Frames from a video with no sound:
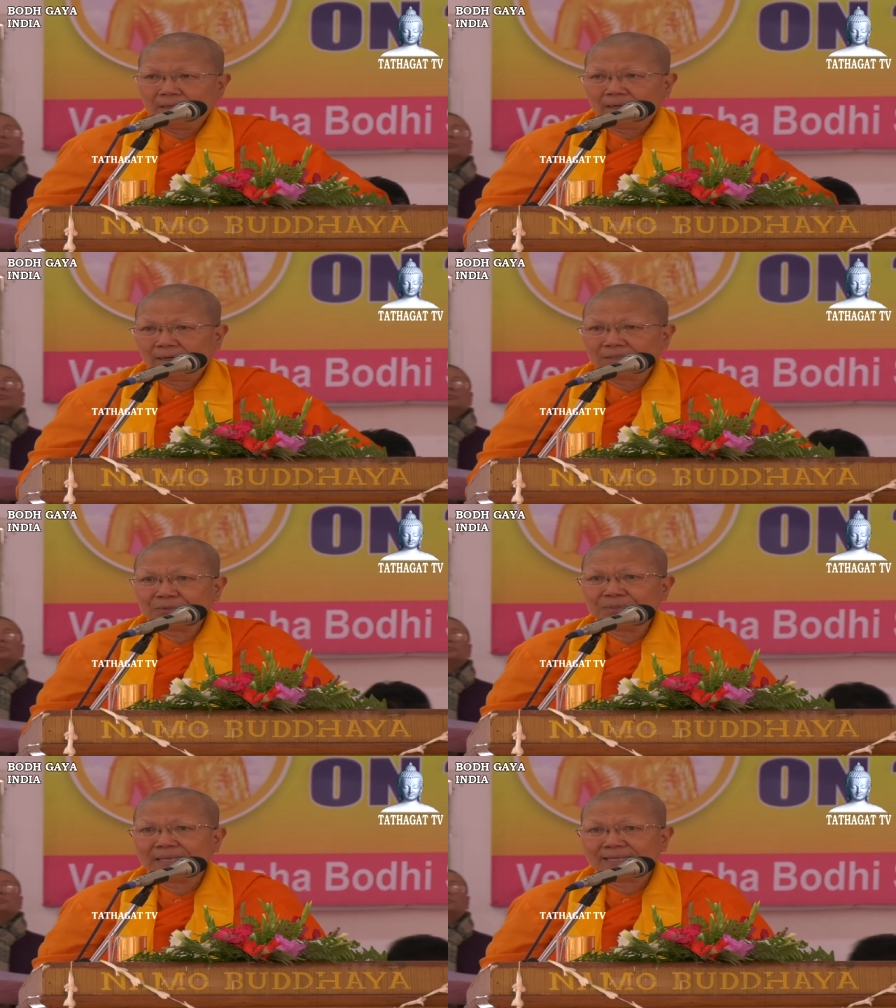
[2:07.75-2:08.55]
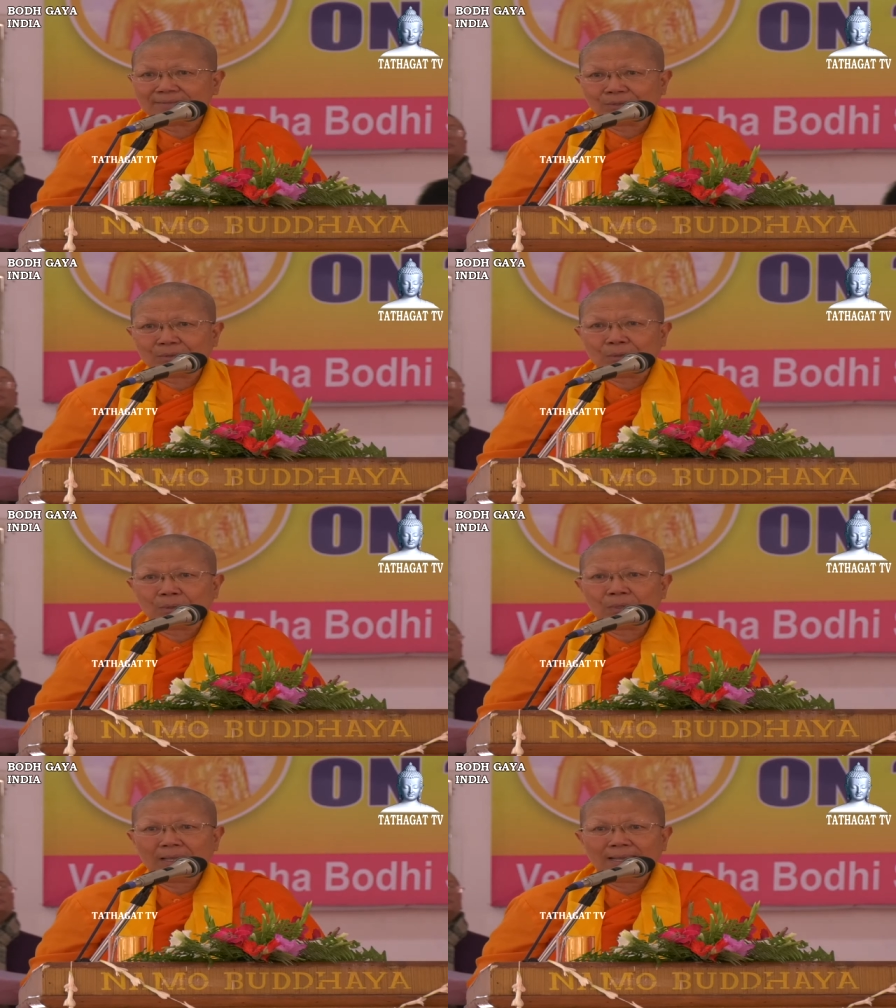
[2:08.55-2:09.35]
Uh, two days
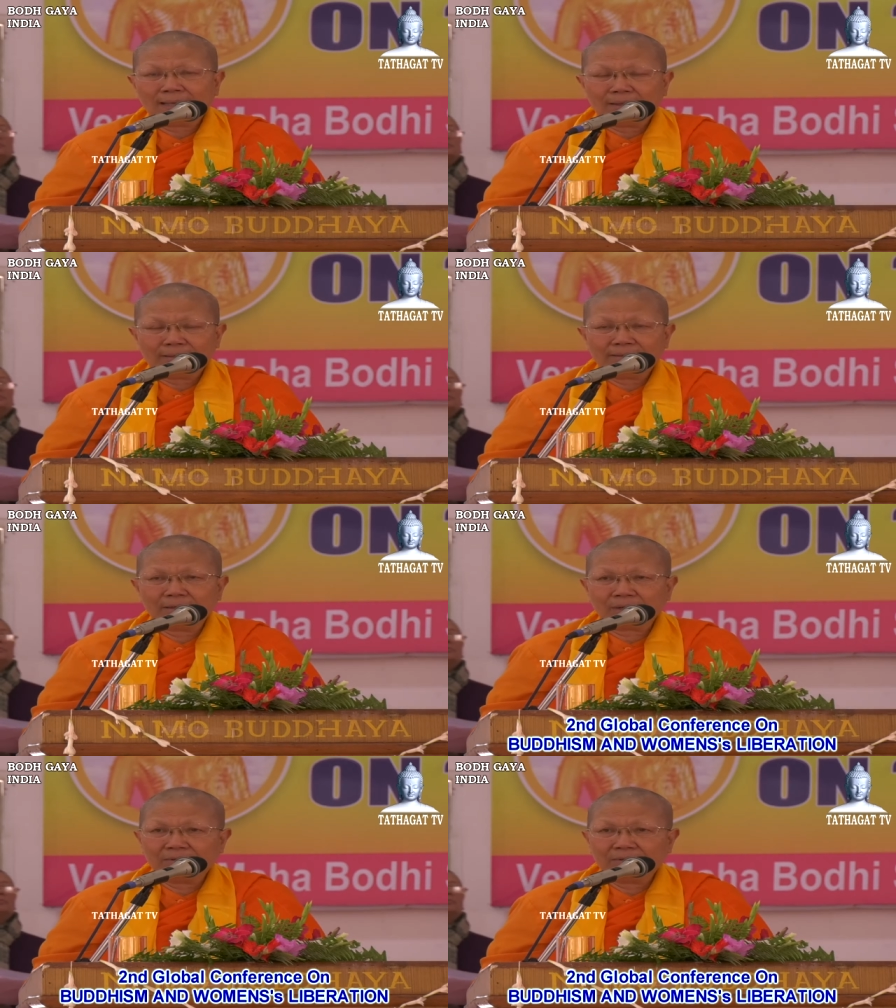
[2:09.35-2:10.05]
ago, the,